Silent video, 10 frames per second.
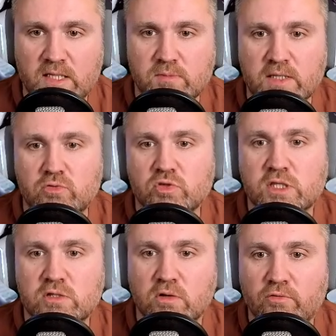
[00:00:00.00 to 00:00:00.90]
my
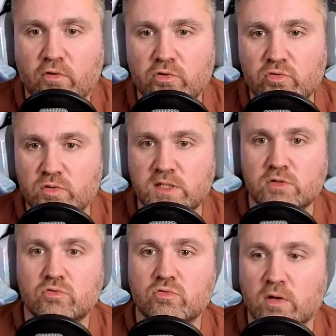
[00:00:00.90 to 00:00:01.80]
suggestion for you is
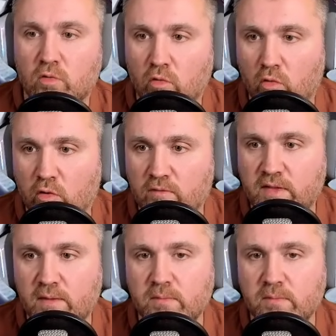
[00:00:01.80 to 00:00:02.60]
do all of them.